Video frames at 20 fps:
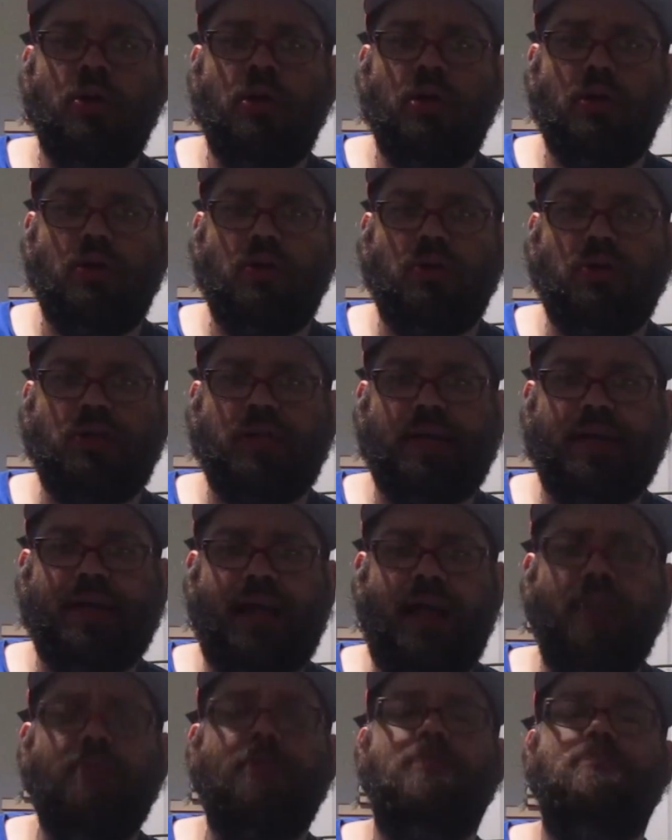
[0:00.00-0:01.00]
you'll see
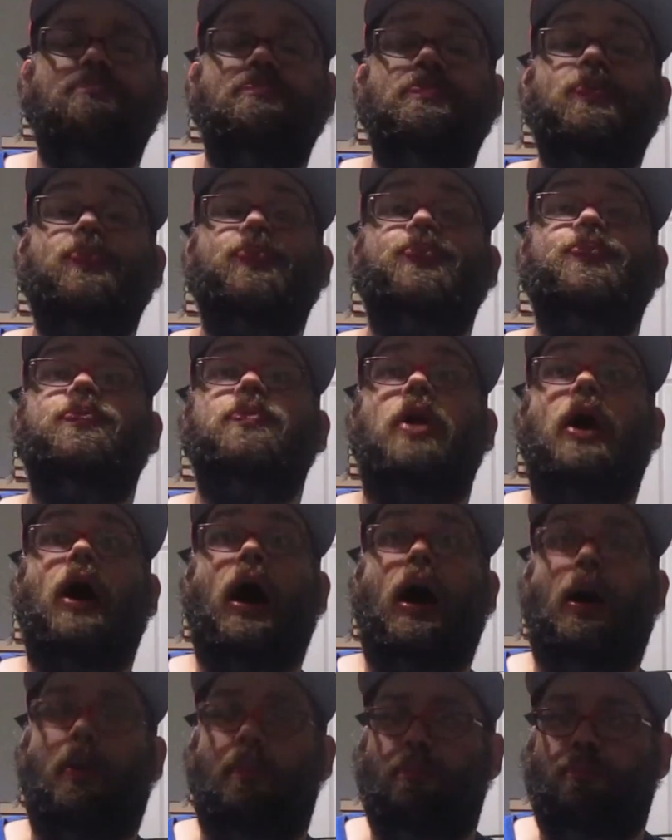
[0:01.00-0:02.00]
another
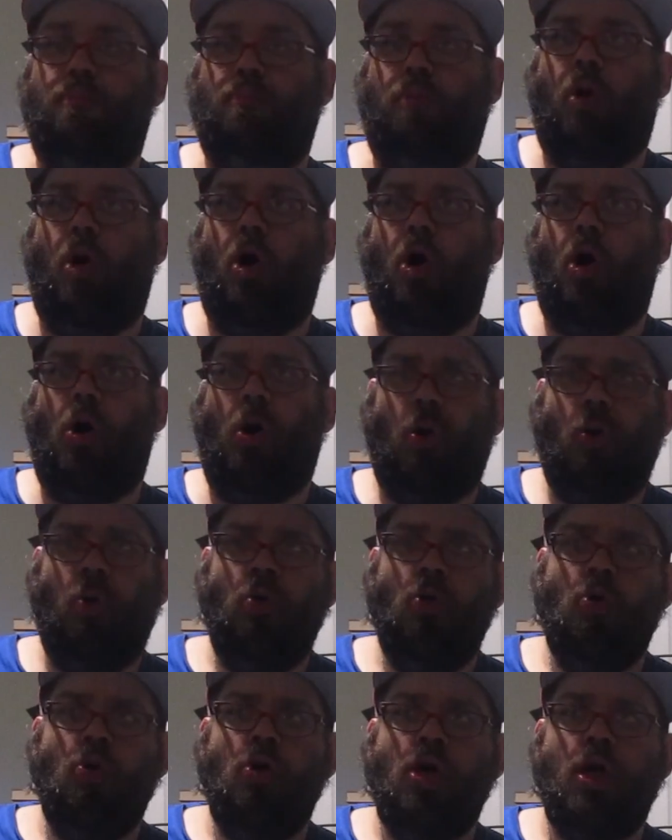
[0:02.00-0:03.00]
uh, haul
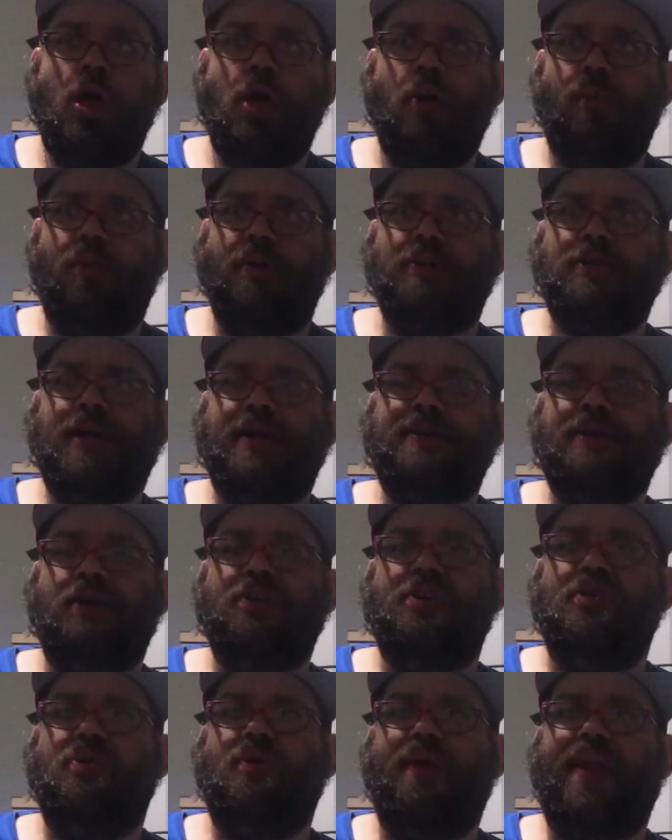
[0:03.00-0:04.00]
in which I tell
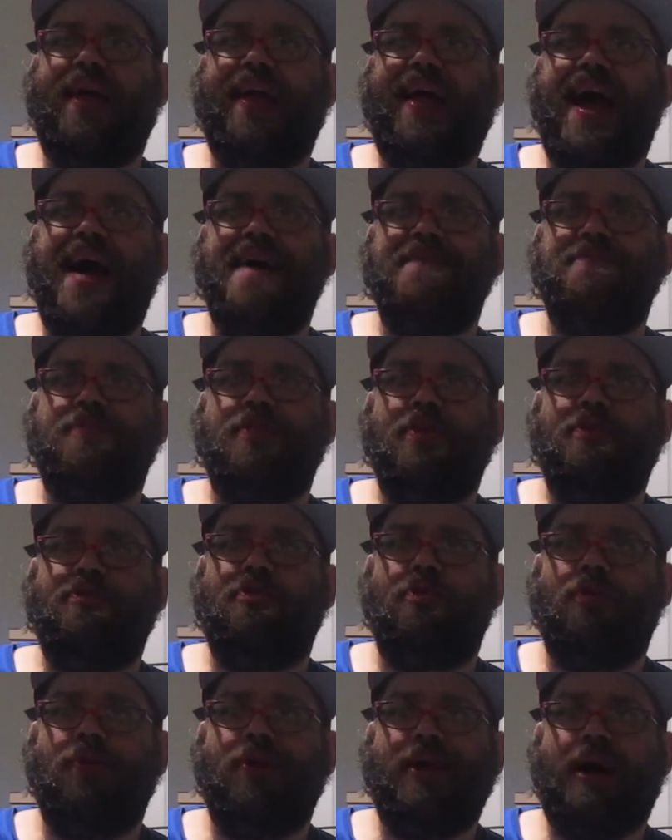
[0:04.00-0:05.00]
you what I got for the
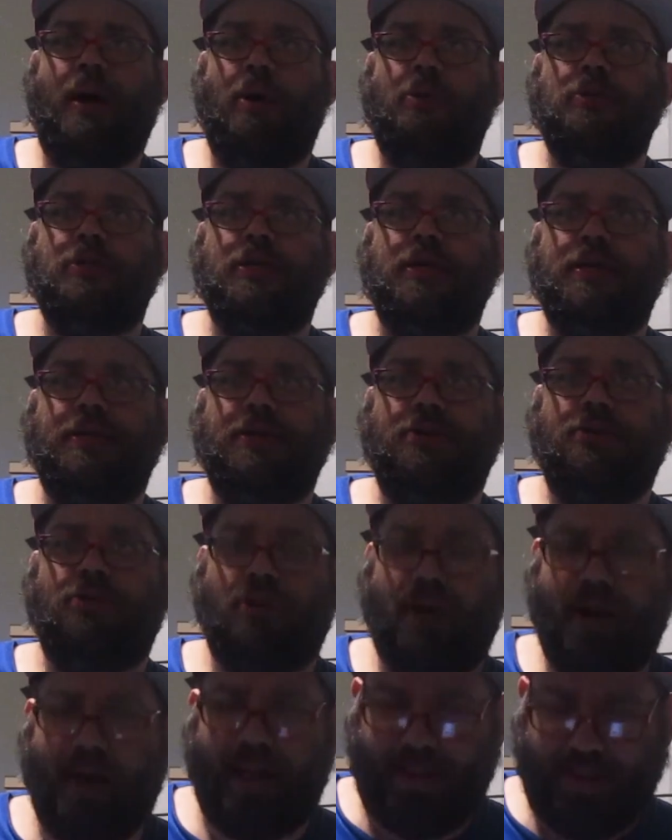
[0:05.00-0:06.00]
forty dollars in
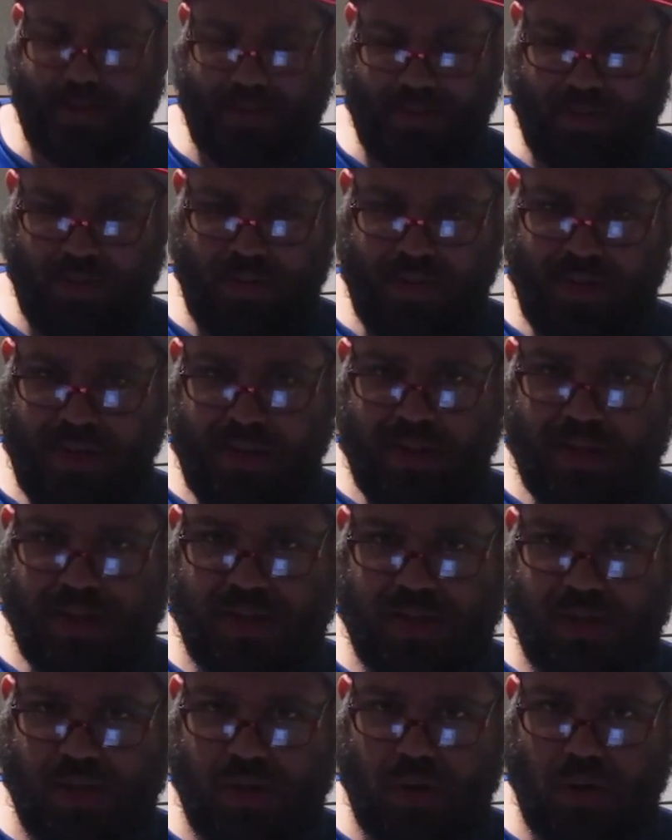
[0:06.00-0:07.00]
credit.
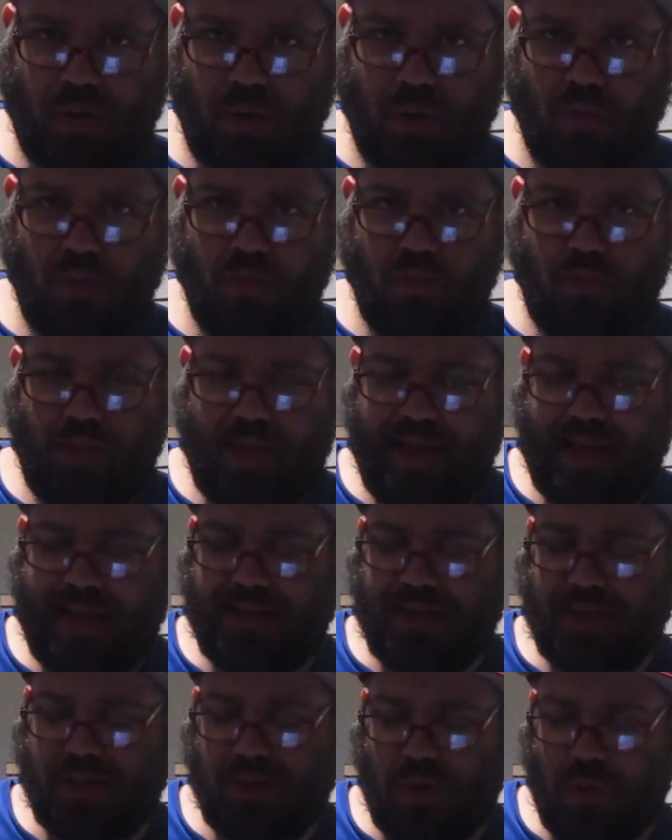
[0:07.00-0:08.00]
So
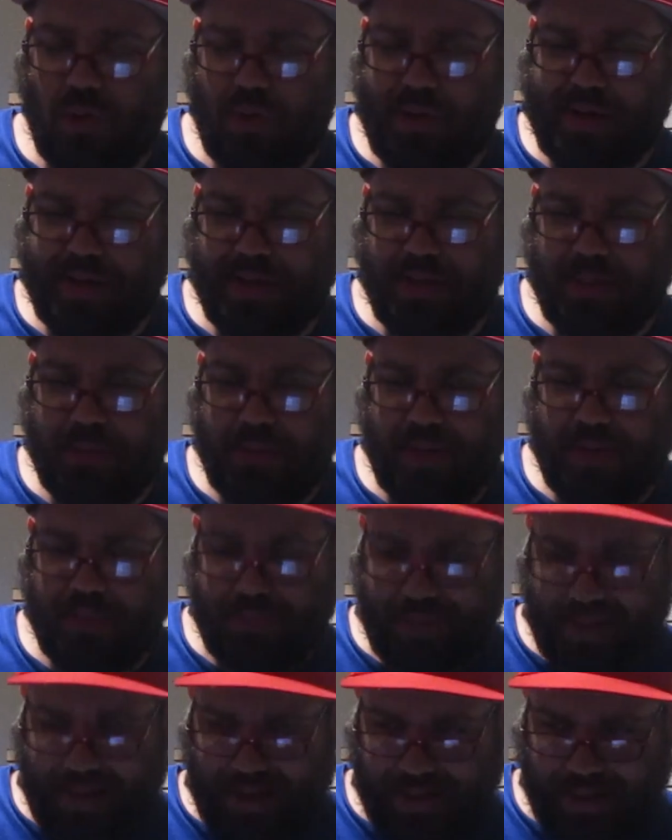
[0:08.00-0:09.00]
it's going to be
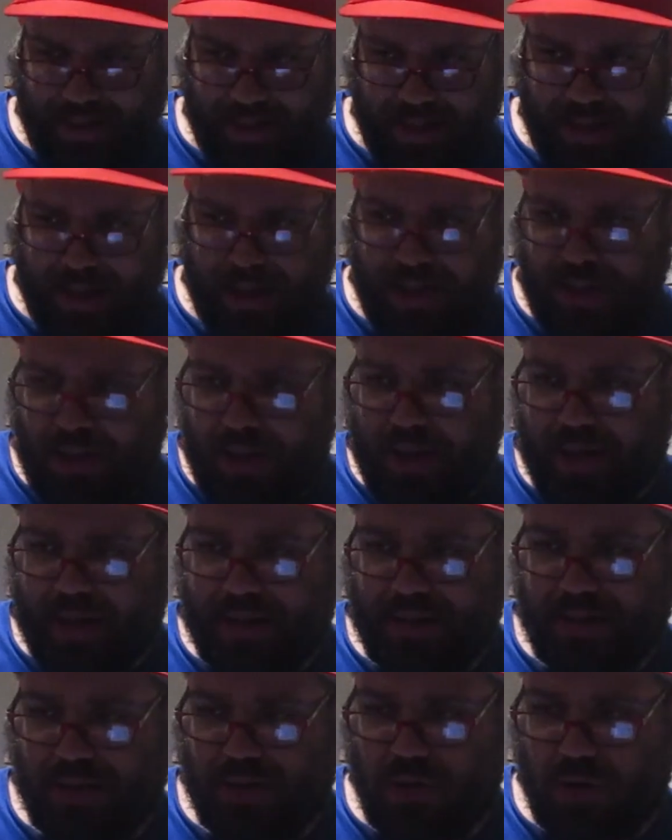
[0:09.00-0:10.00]
amazing.
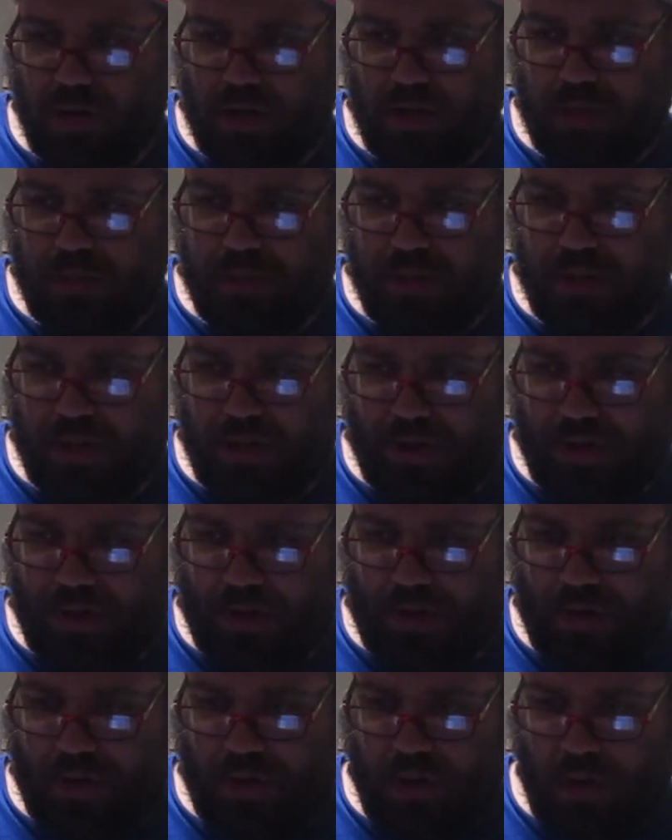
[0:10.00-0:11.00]
It's going to be
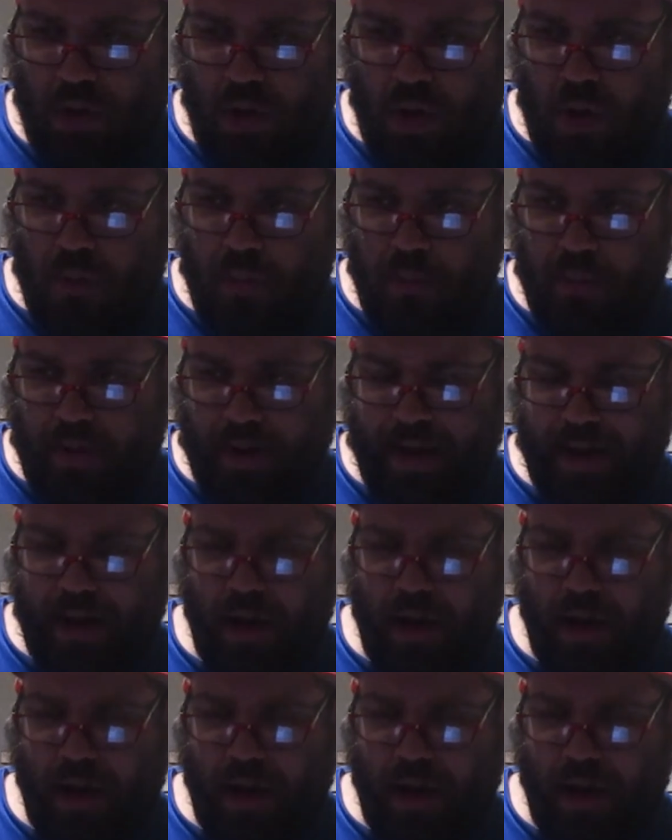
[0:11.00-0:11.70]
good. But a